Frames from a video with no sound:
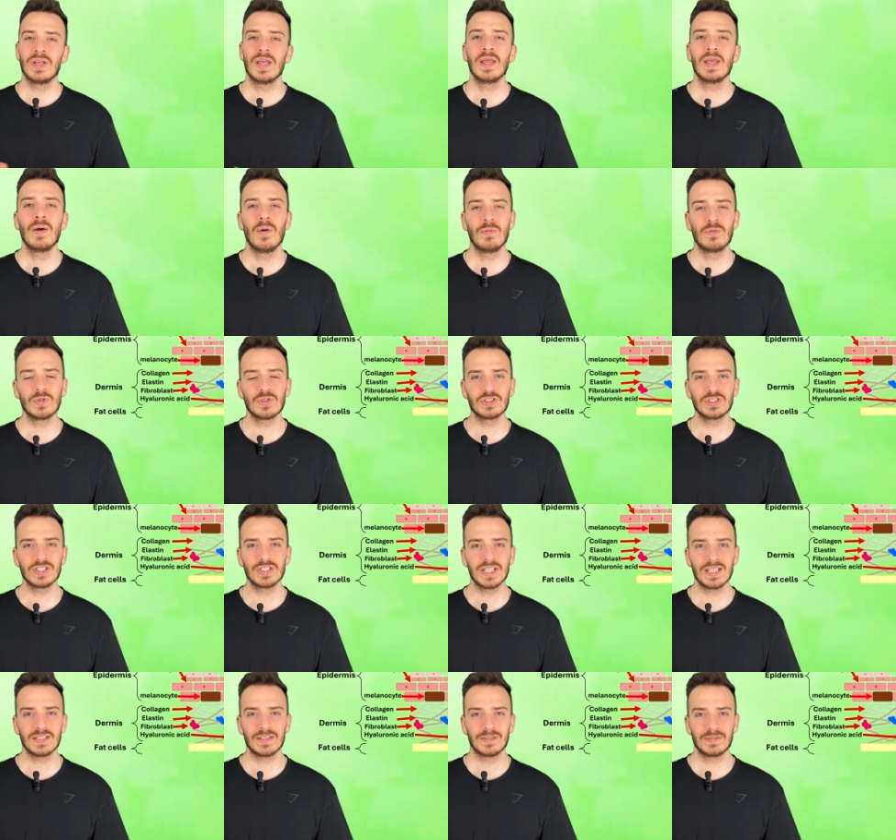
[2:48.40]
layer of your
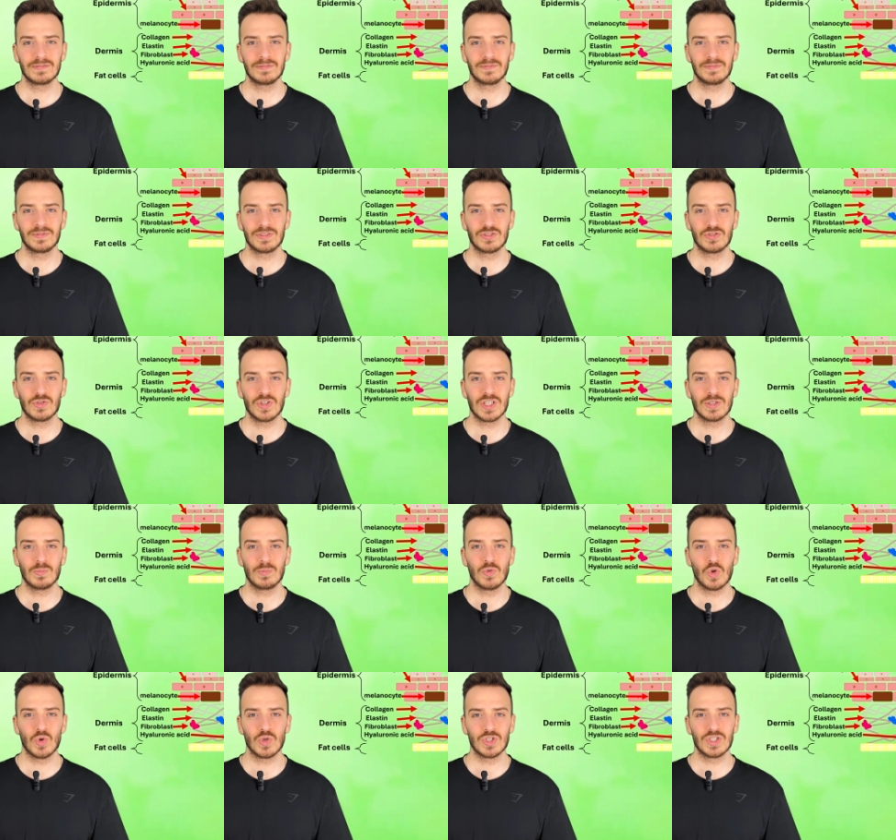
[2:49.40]
skin, the
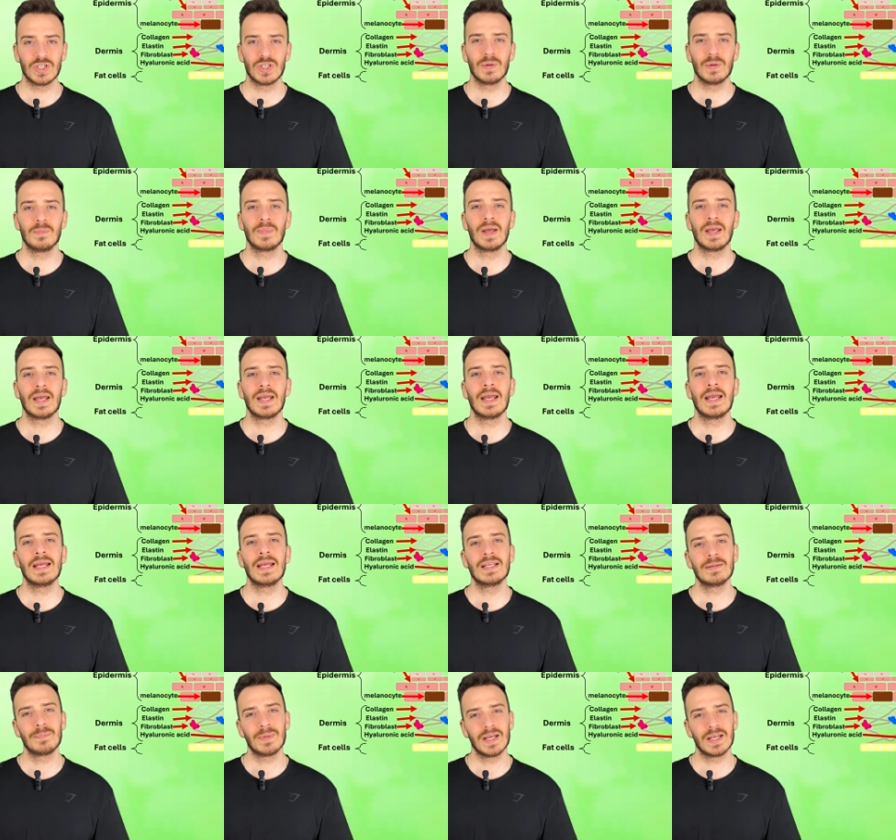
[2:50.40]
stratum corneum,
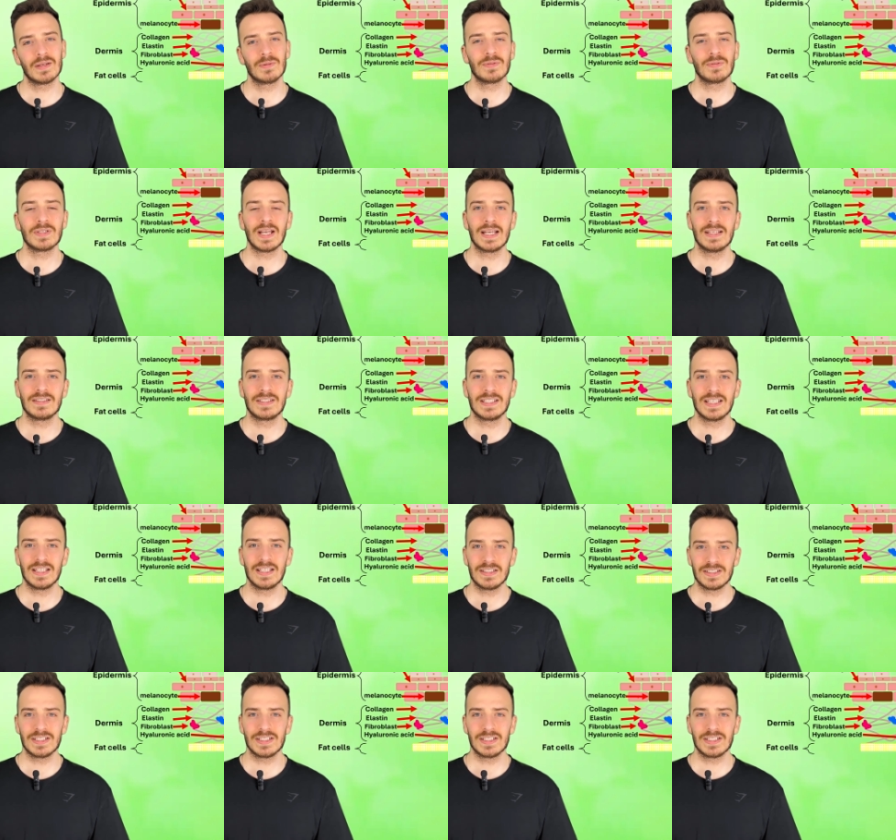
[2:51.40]
is made of dead skin